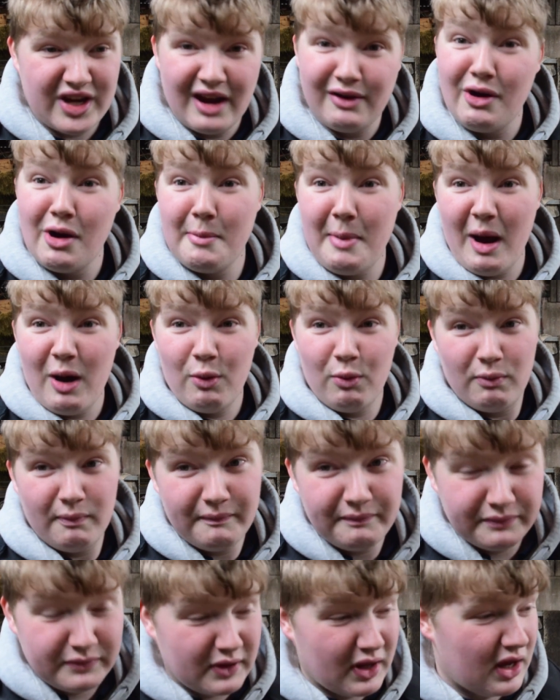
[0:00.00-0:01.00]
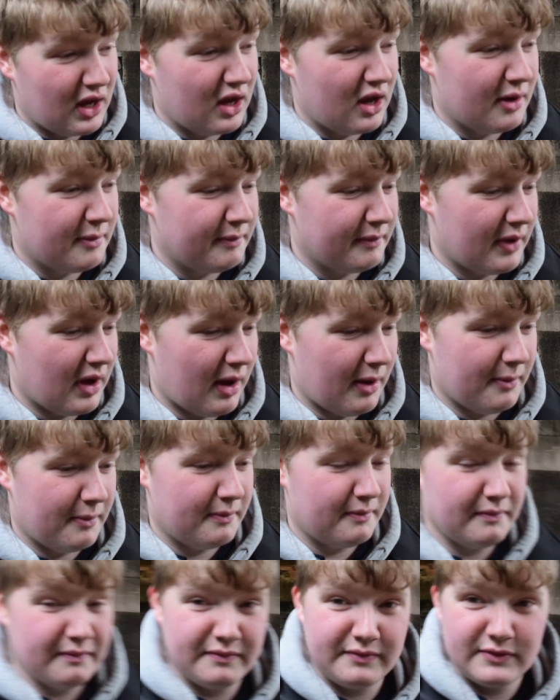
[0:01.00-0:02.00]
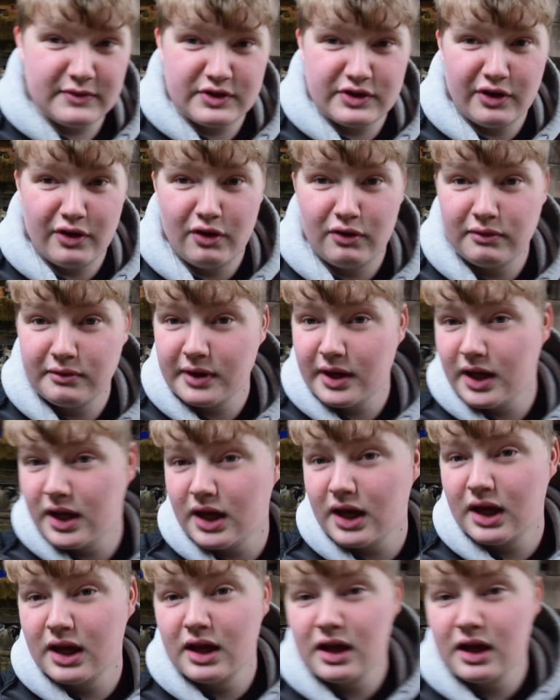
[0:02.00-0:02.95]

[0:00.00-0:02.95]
it about. So yeah,